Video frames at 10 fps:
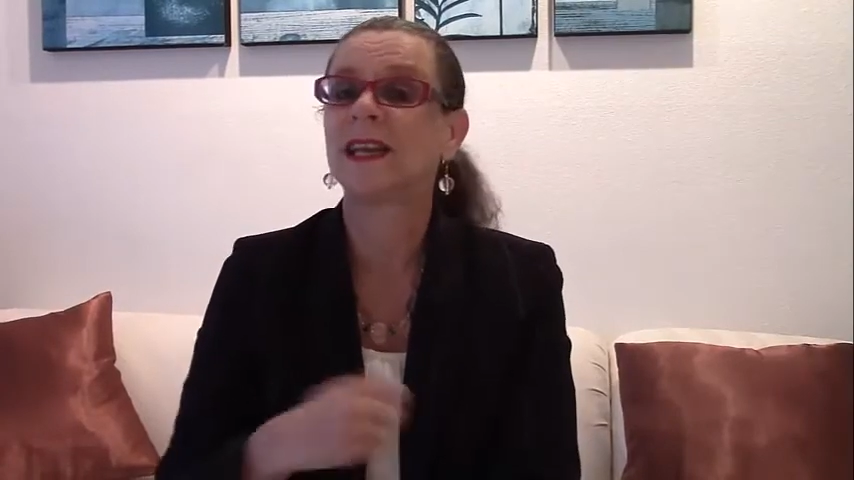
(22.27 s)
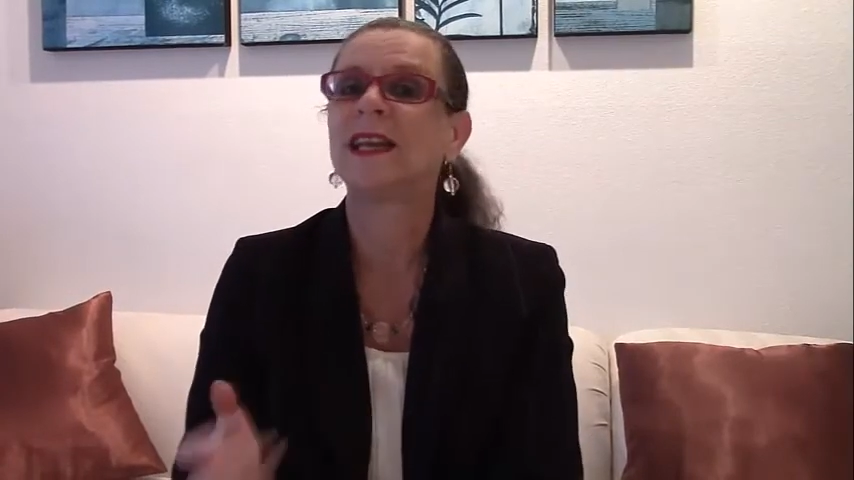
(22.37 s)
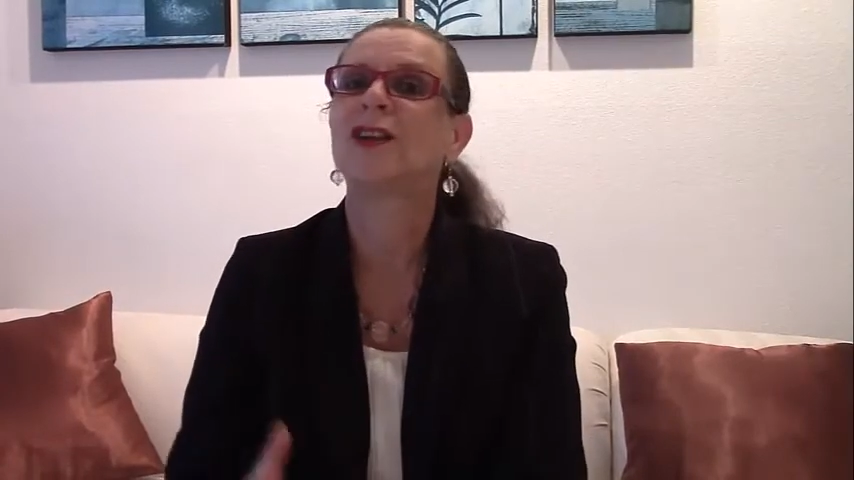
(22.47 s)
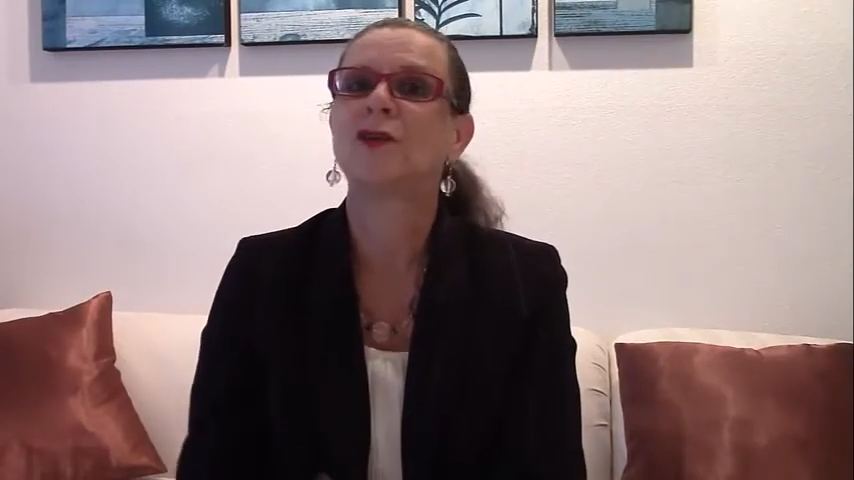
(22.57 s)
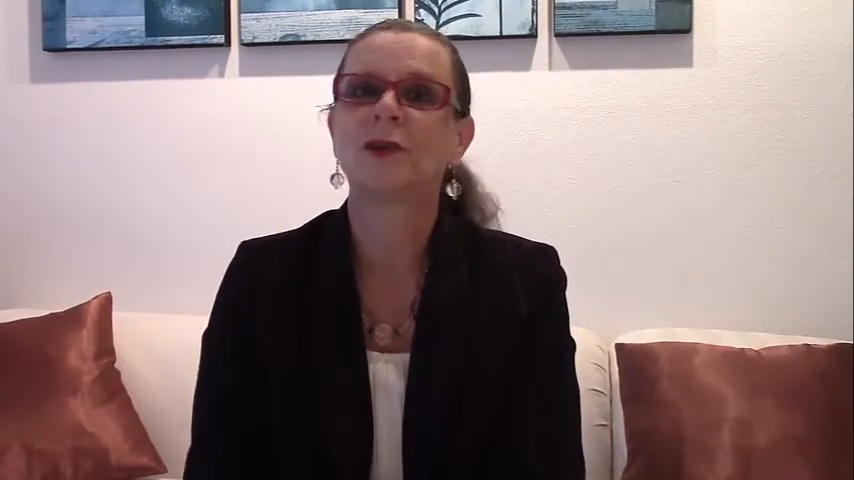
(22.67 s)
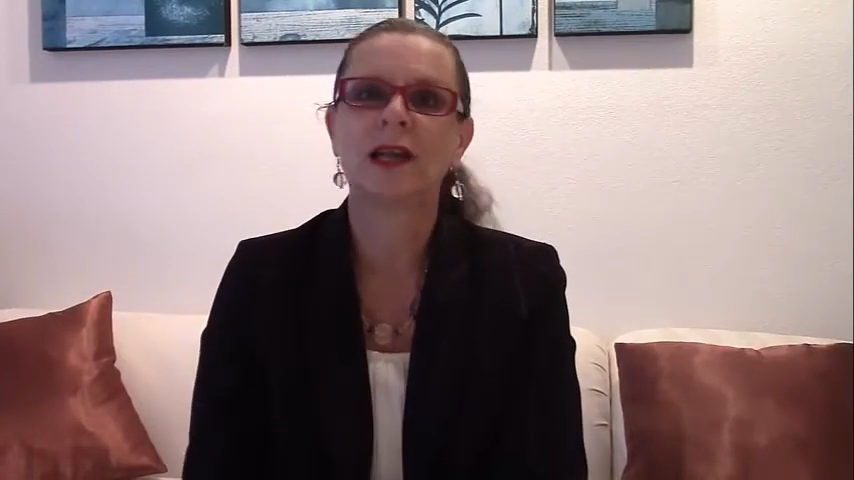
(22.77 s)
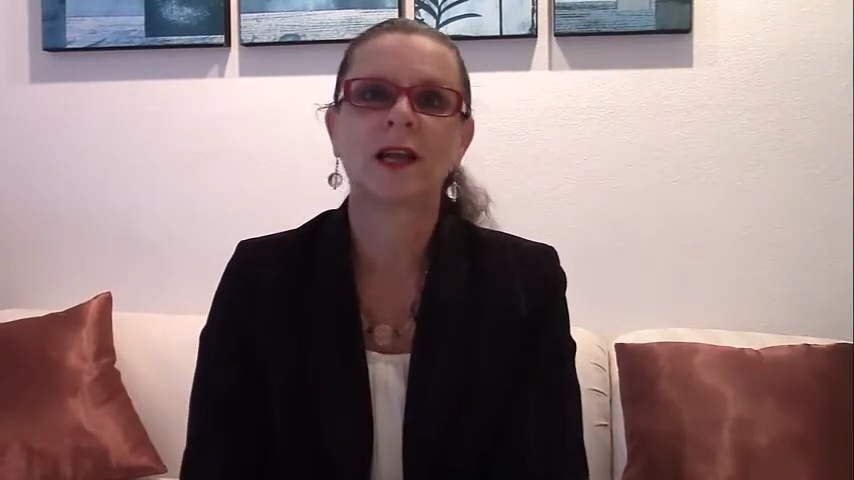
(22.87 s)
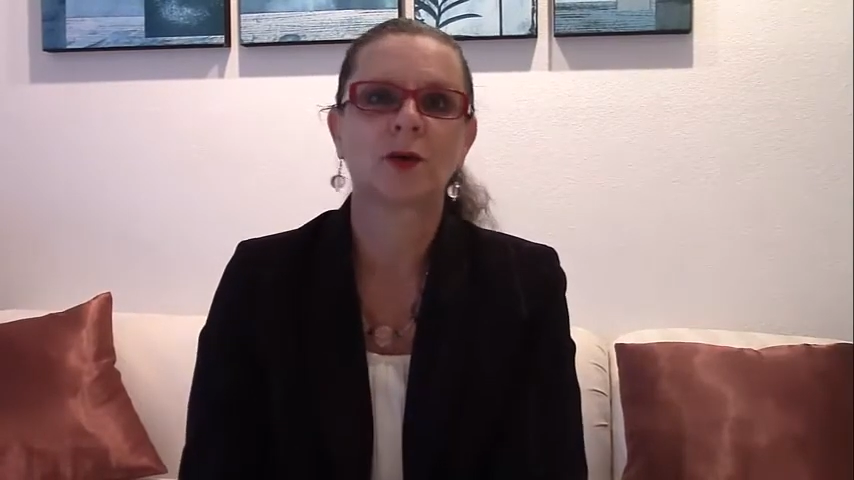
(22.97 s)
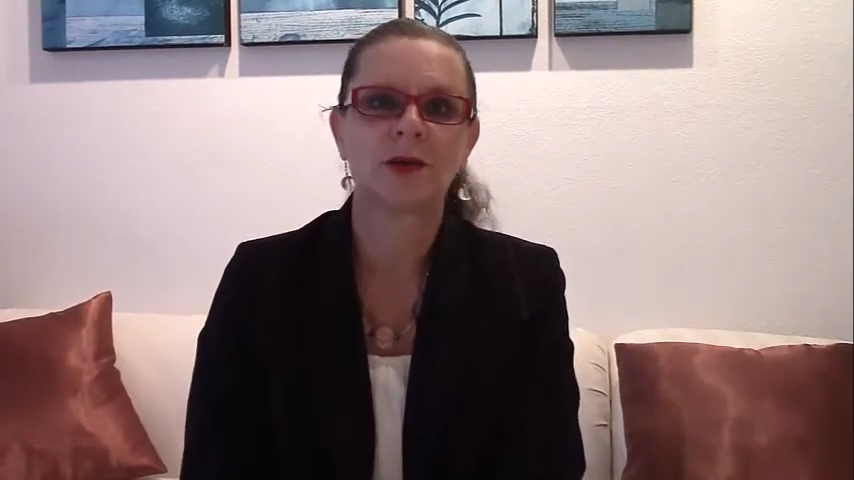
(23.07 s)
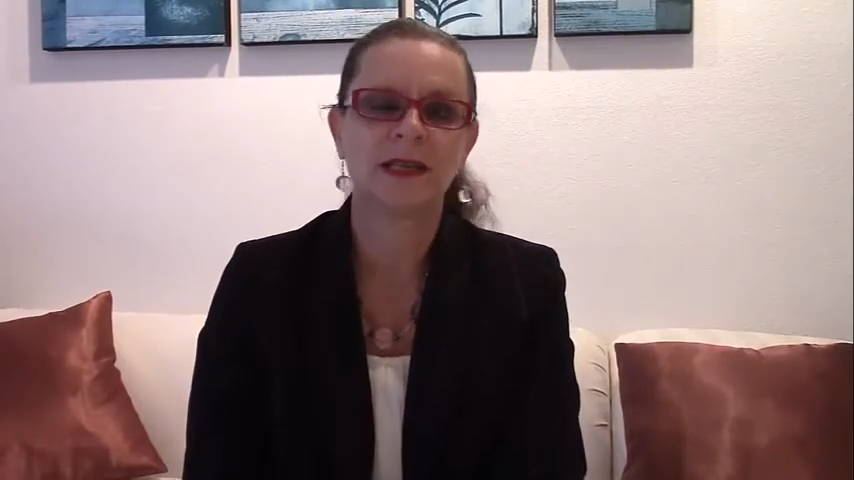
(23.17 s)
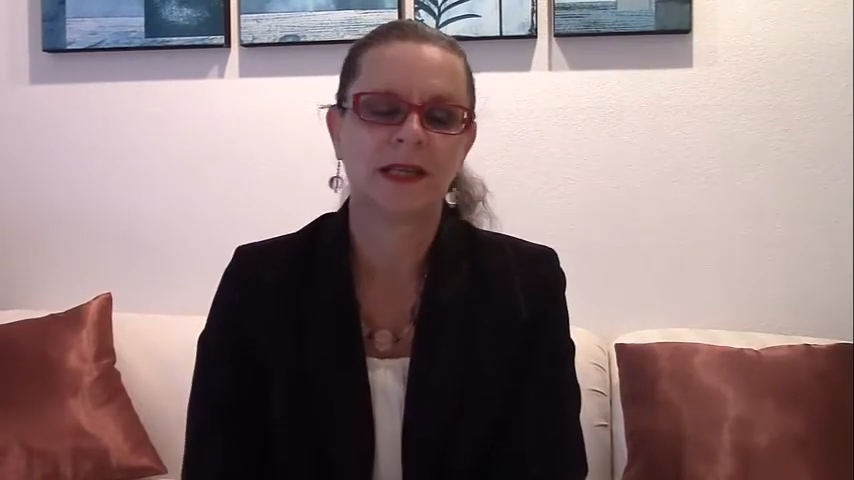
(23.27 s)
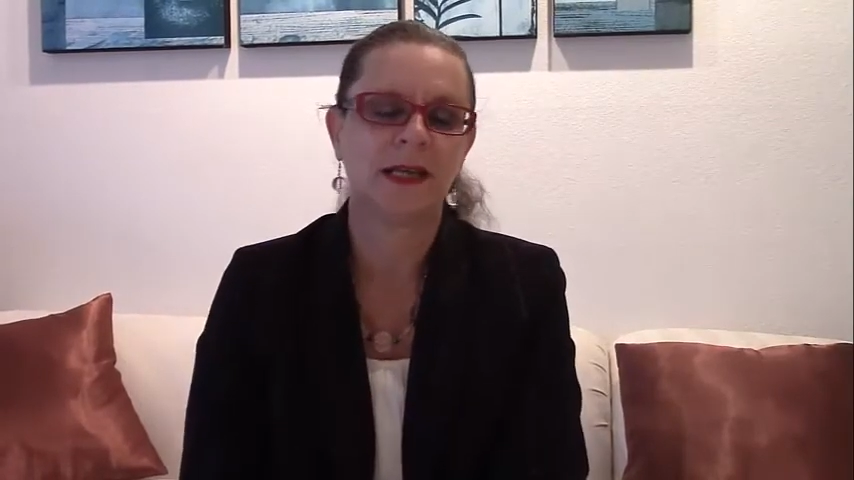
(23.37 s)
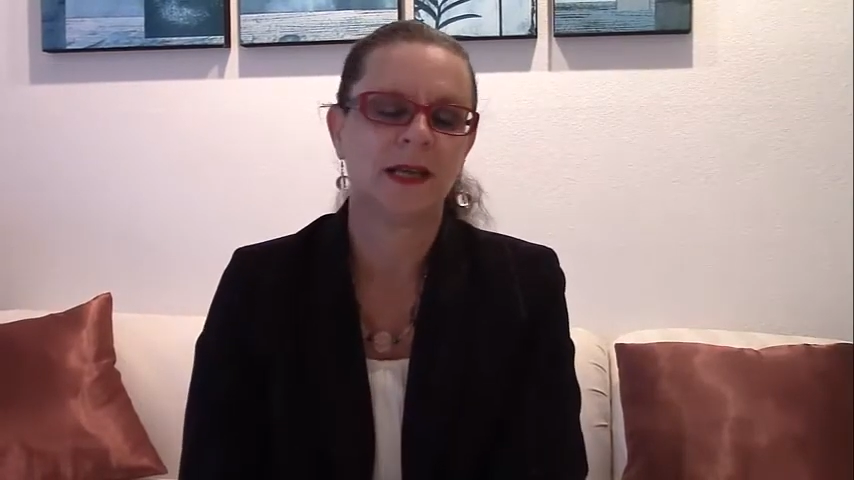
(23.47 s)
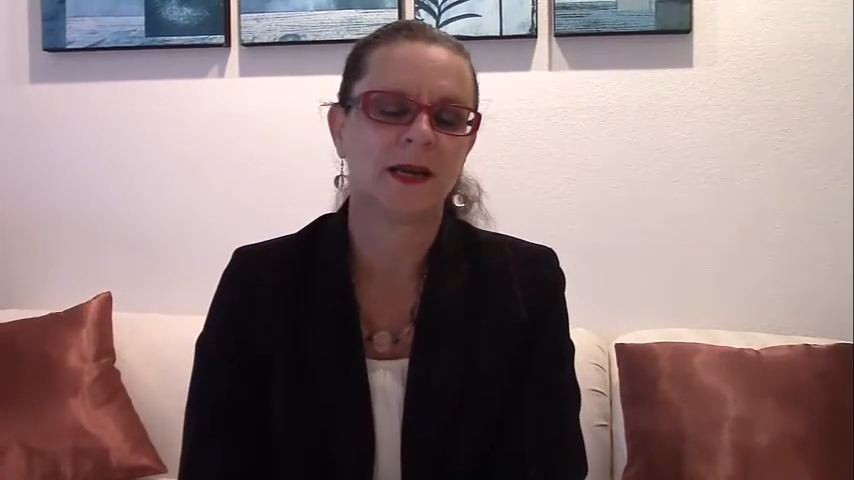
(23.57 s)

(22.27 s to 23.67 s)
taking notes like crazy.